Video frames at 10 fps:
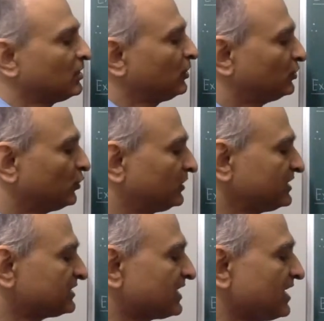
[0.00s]
Notice
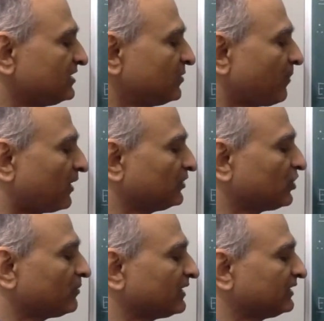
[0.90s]
that the
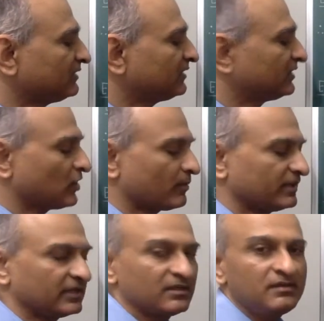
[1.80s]
polynomial in the
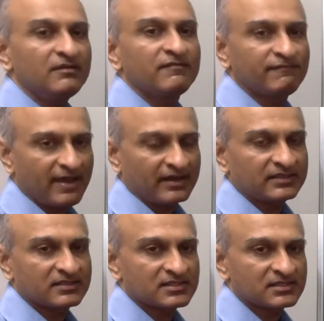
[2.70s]
denominator
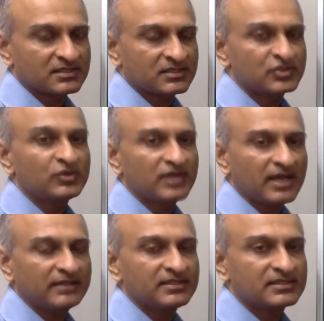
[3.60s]
factors. So try
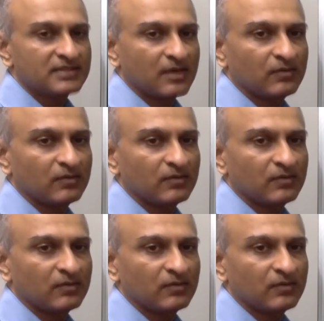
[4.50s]
this now.